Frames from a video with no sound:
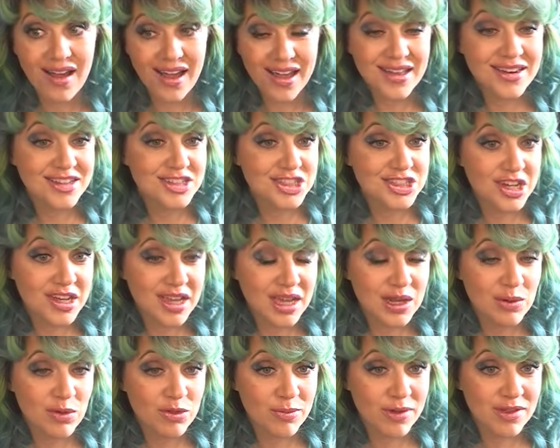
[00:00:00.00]
I had to check
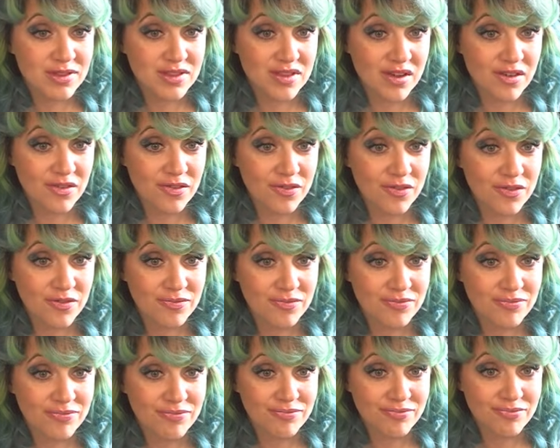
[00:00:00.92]
in with myself.
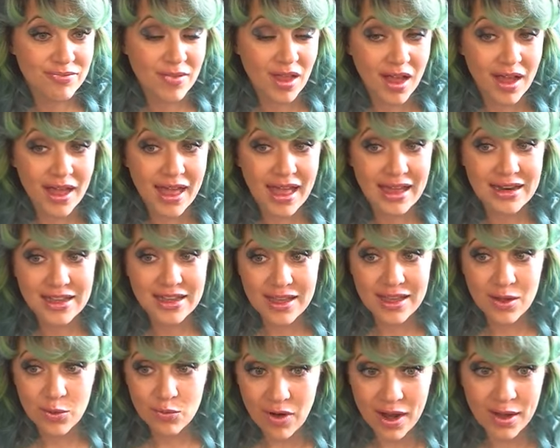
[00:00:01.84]
I had to
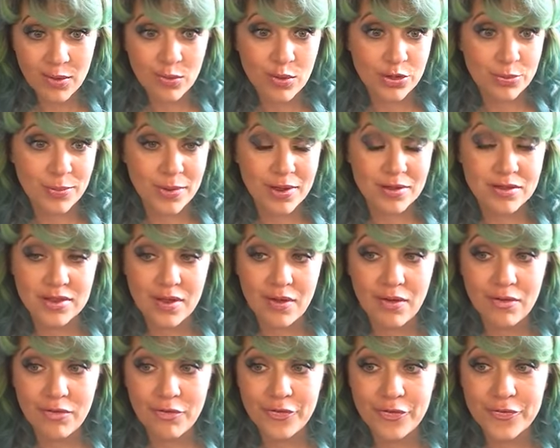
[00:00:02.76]
get right with
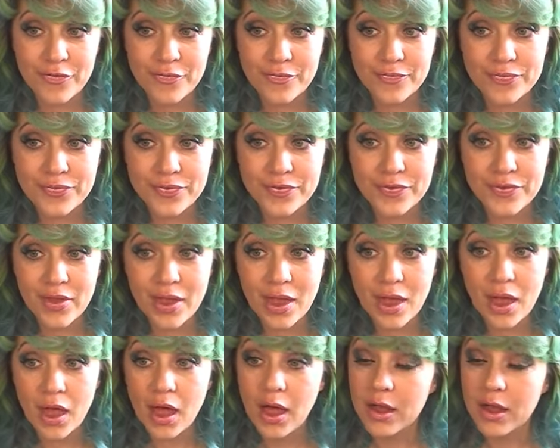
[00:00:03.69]
myself.
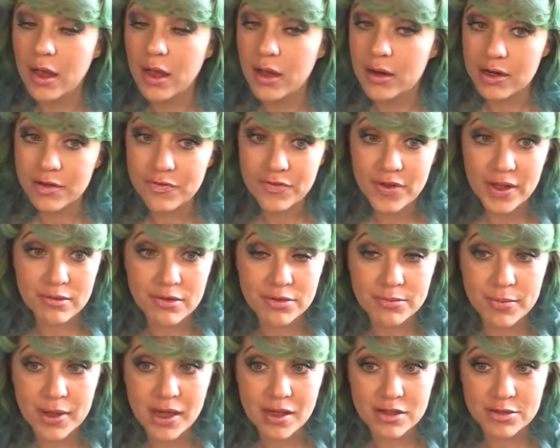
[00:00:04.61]
I got in a fight with
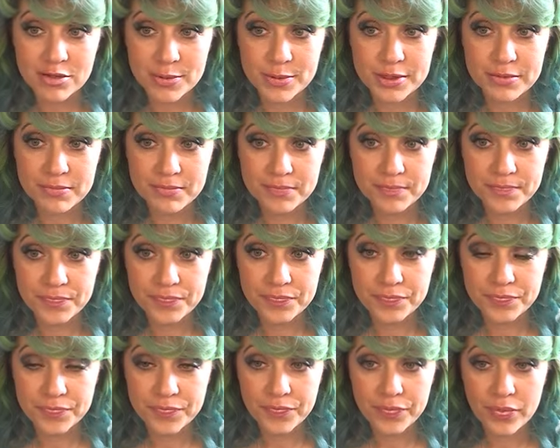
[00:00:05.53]
my husband.
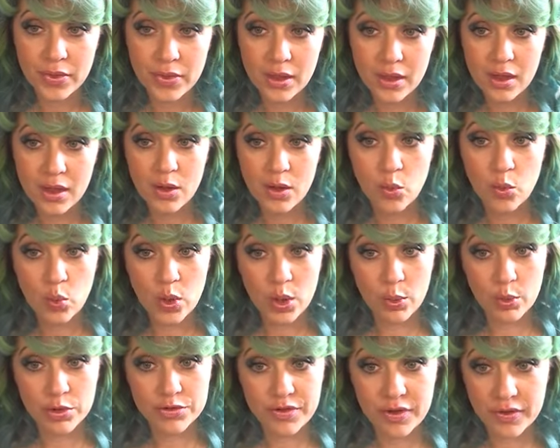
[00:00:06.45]
We
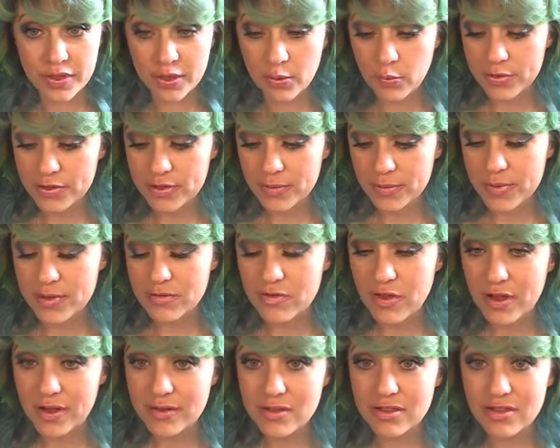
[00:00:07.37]
were dealing with some
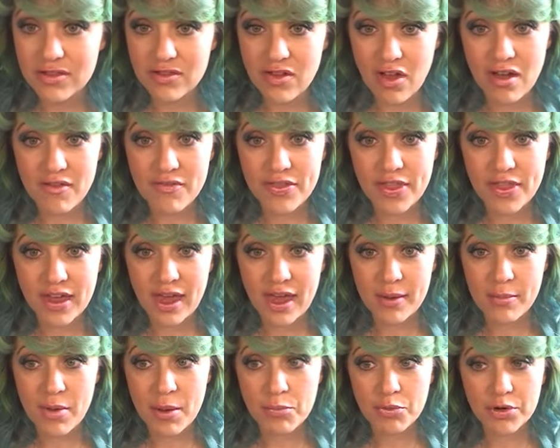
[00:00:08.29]
intense stuff that
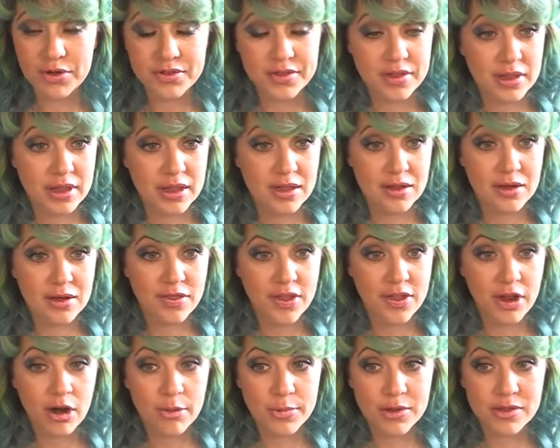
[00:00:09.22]
came up recently in a
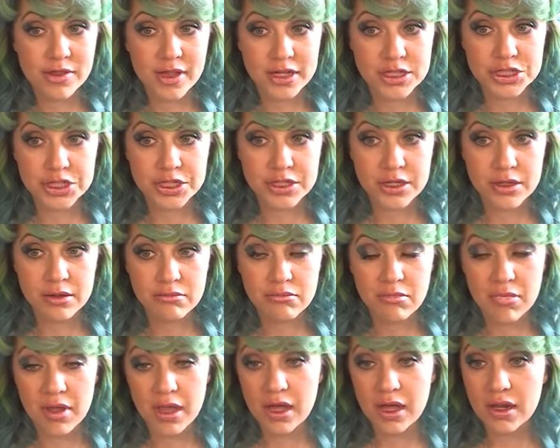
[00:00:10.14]
therapy session
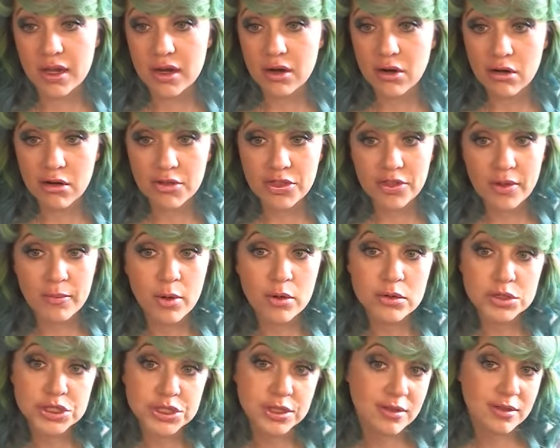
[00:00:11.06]
and unearthed
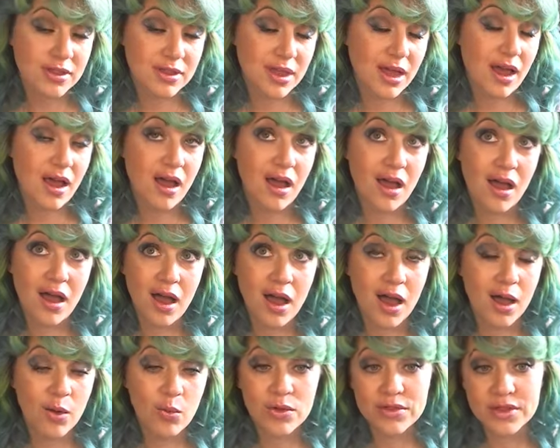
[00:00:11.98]
emotions that
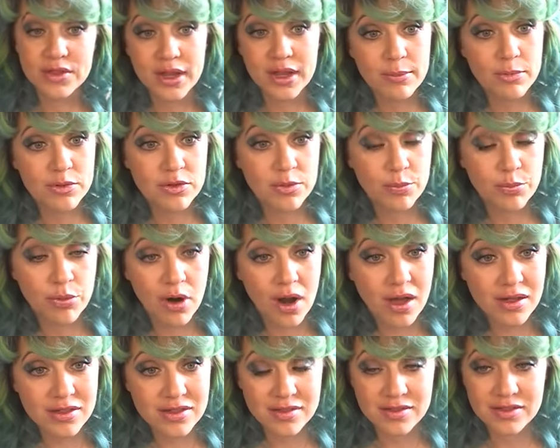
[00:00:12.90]
I wasn't able to
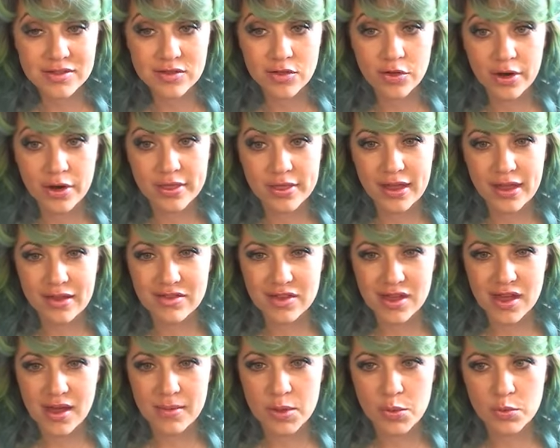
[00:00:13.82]
process during that
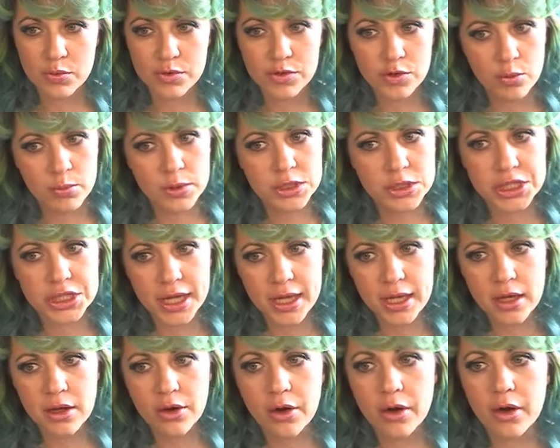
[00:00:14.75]
time. There was so much
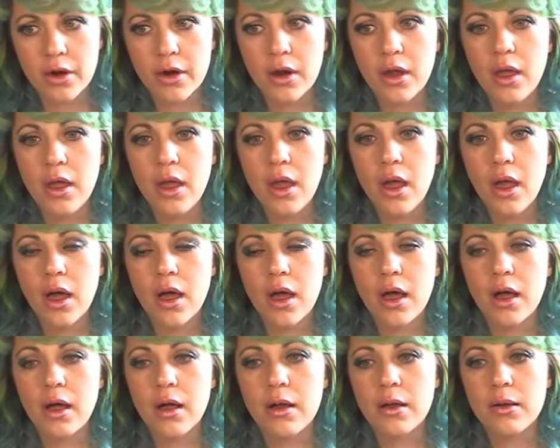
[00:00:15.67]
anger
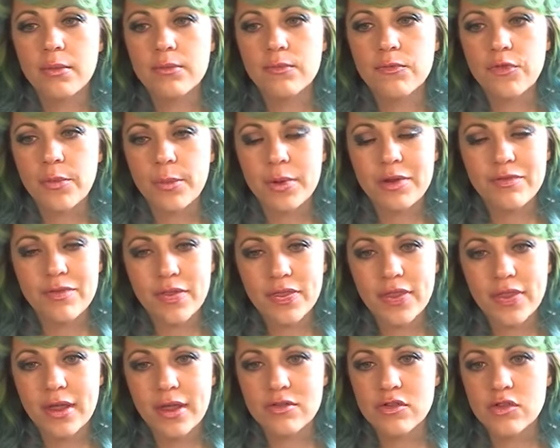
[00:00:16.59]
um, from an event
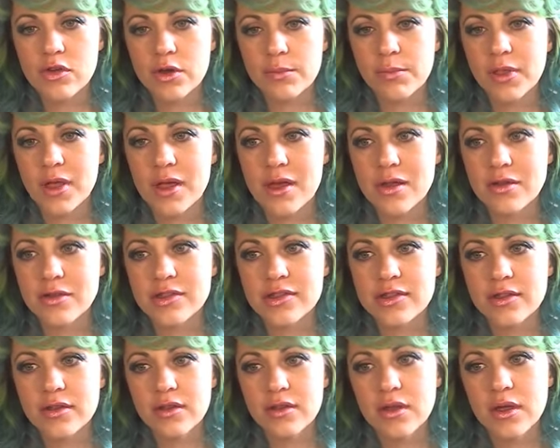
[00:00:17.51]
that took
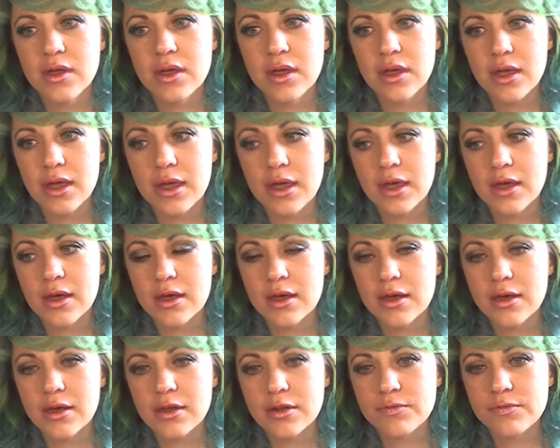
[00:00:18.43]
place.
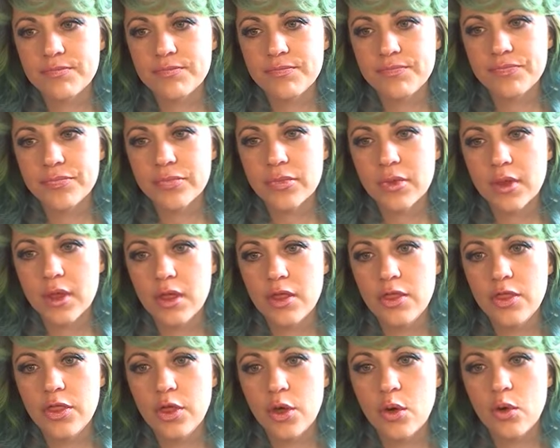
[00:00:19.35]
And
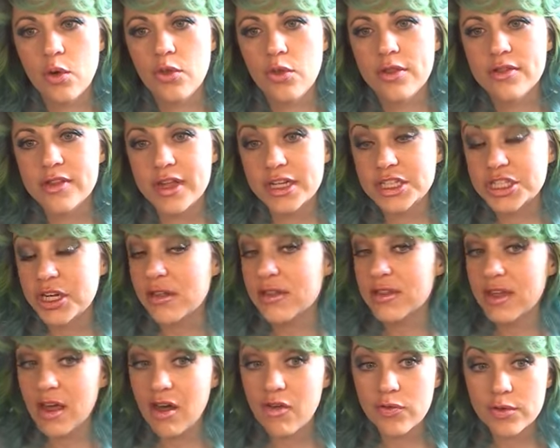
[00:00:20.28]
though the session
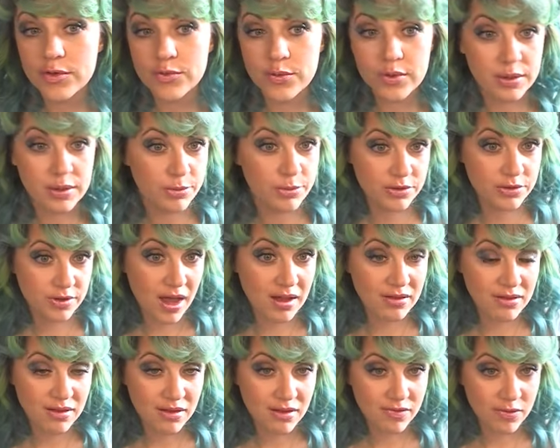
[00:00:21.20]
itself was really
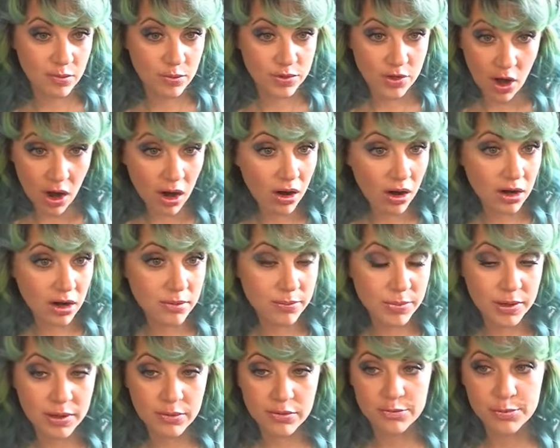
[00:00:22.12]
productive, it was hard,
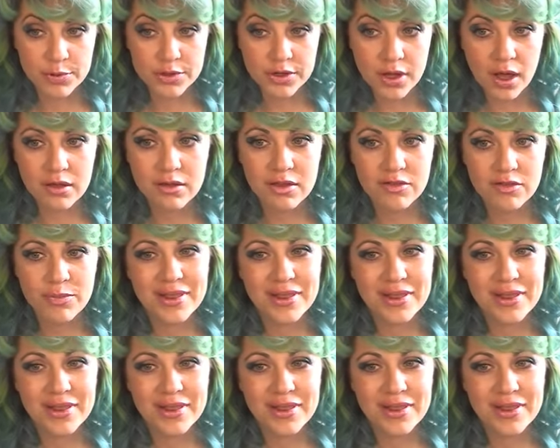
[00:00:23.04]
but it was productive.